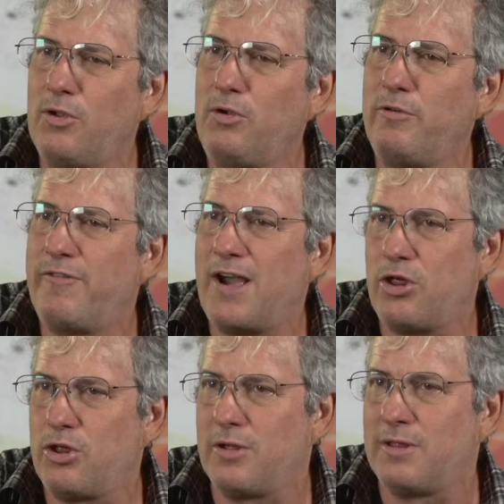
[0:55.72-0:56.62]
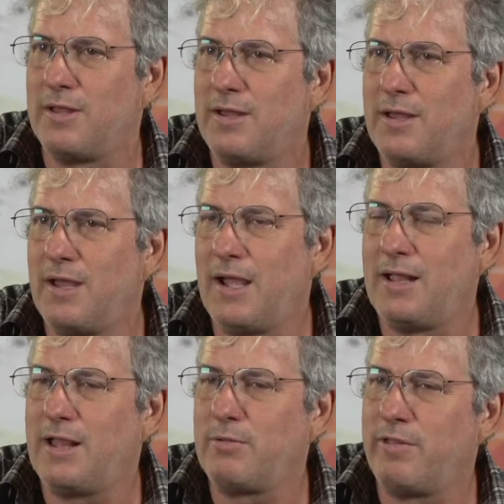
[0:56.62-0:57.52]
in a new fashion.
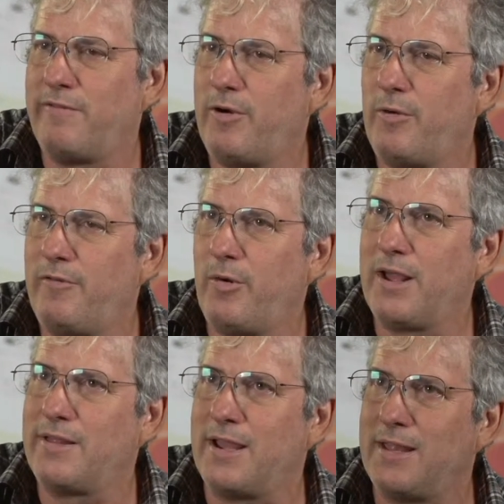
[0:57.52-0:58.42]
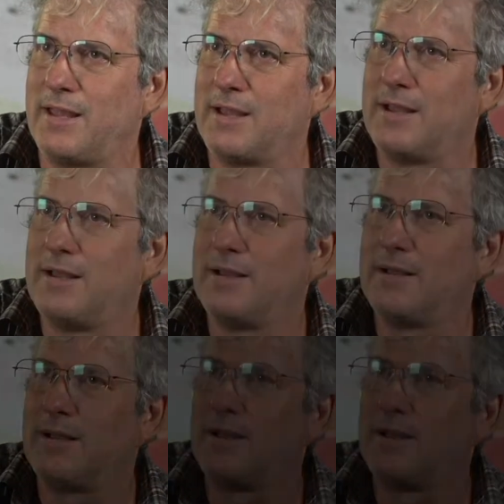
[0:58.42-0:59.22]
And that was very, very exciting.